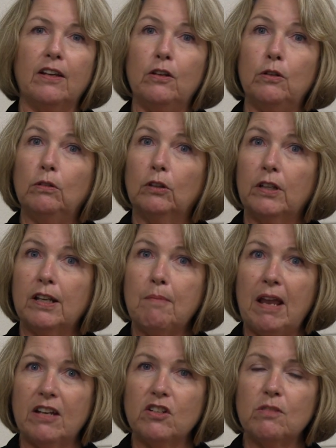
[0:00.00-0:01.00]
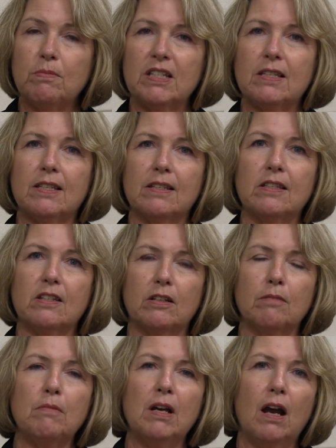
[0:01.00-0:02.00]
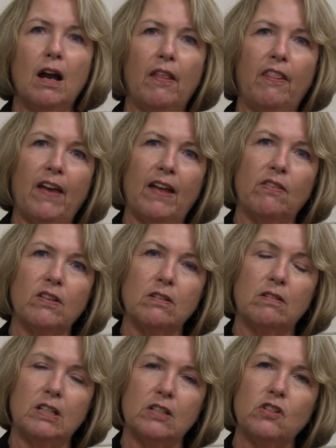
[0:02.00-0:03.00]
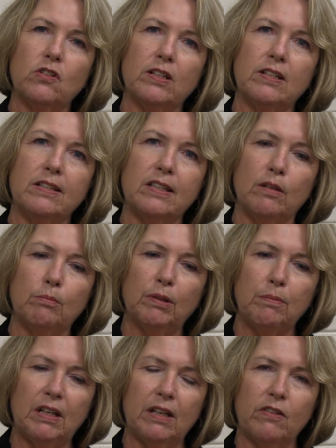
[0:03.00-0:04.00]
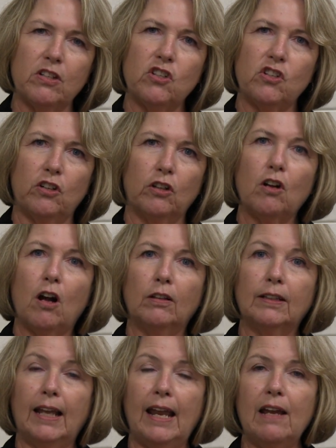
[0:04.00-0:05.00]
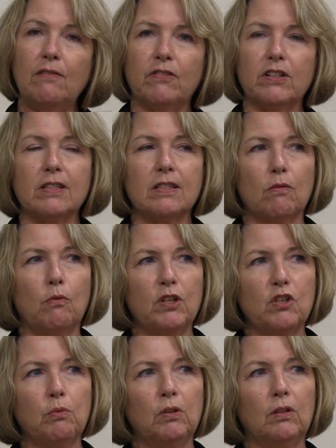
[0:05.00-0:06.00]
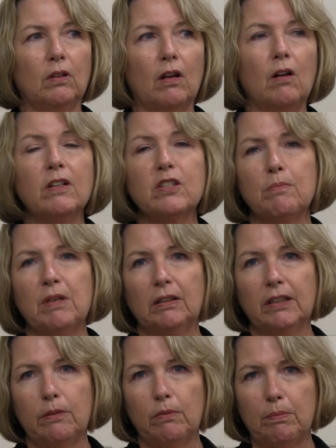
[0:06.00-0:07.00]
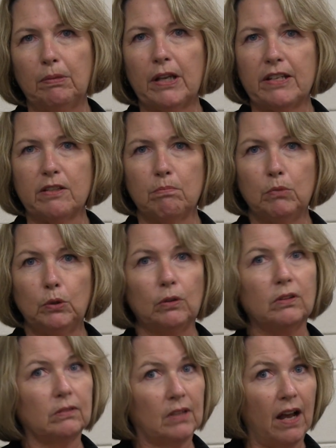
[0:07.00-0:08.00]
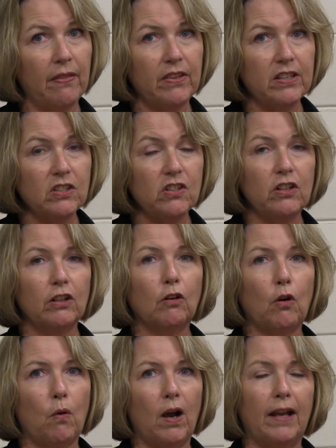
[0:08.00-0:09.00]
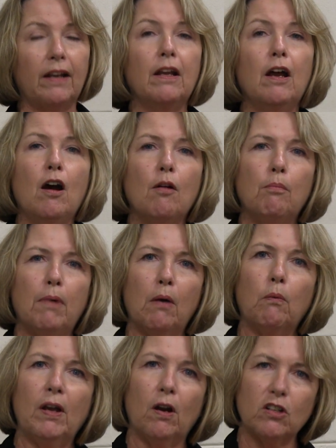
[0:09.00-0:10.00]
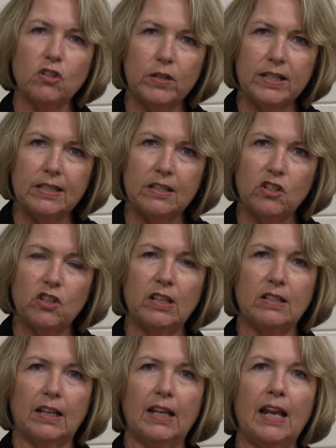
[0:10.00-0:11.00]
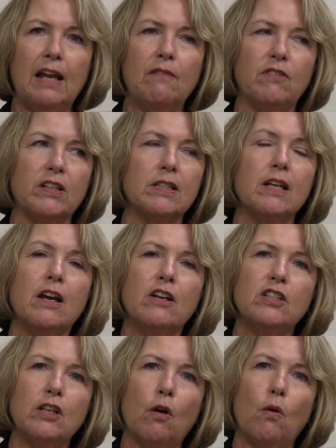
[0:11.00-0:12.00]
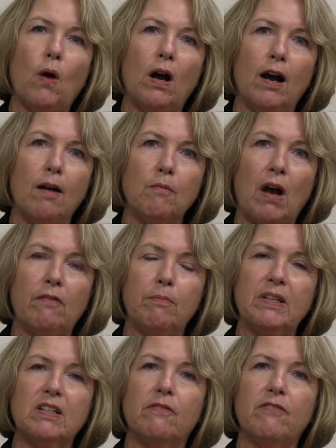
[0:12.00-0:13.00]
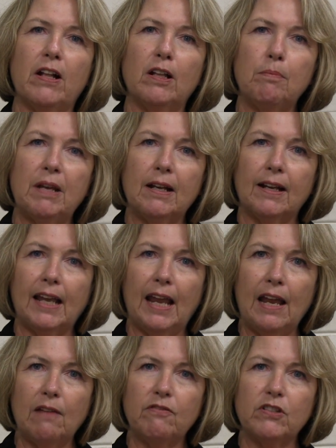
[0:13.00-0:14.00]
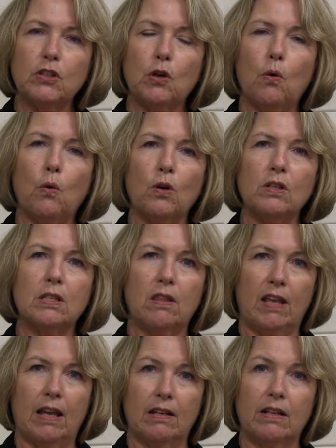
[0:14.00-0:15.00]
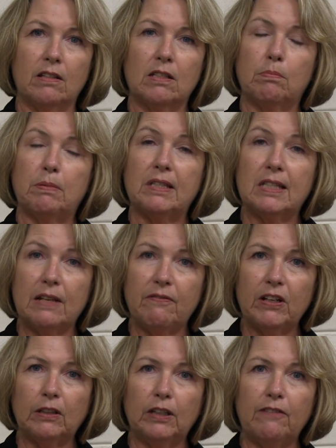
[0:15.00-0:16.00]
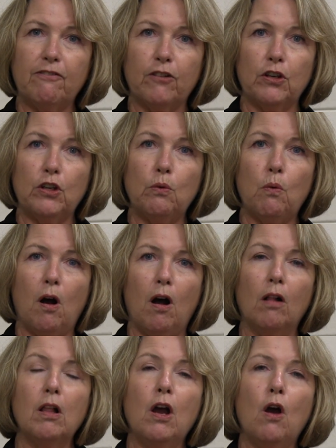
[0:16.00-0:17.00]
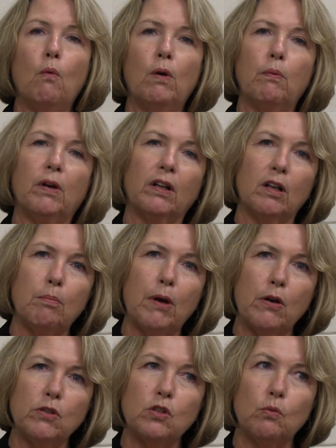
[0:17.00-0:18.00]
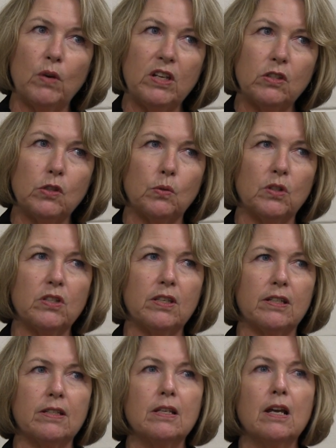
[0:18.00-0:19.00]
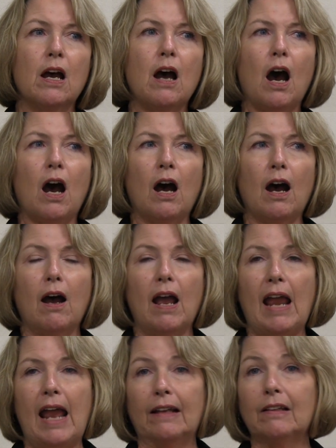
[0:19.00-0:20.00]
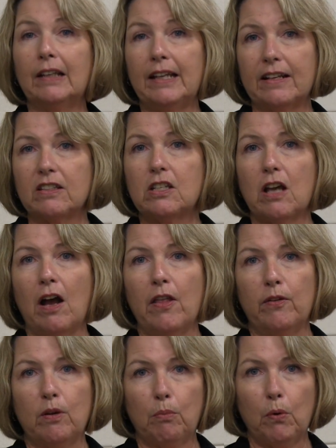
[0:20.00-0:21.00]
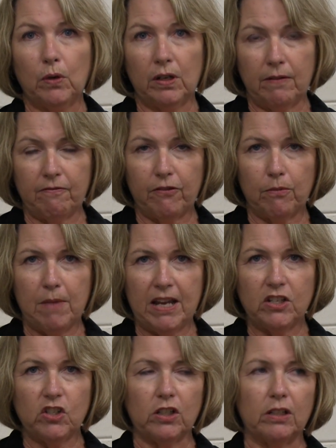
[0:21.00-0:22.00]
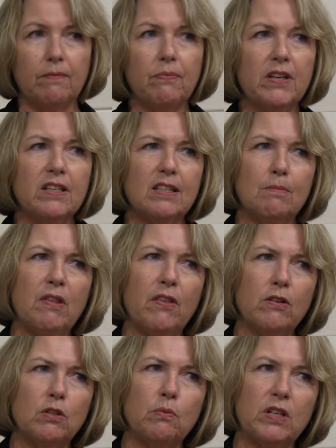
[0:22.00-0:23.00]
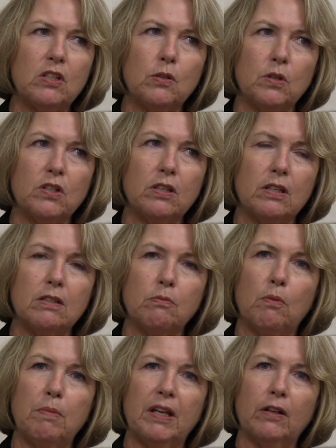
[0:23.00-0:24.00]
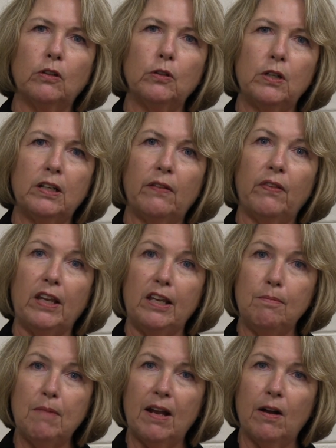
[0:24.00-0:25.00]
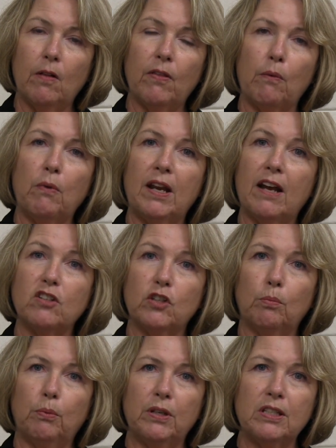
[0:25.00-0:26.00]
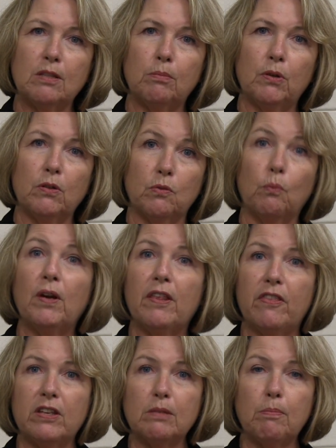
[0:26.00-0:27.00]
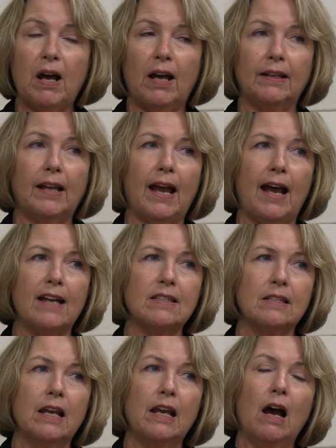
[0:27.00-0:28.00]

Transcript: new learning management system that the district is implementing this year called Canvas, which will ultimately replace Moodle. Not this year quite, but we are transitioning to Canvas. So I've been developing a Canvas course that is specifically for you all, where we're going to post resources and links to other important information. Some of those resources will be included in the email that went out to your principals with this podcast,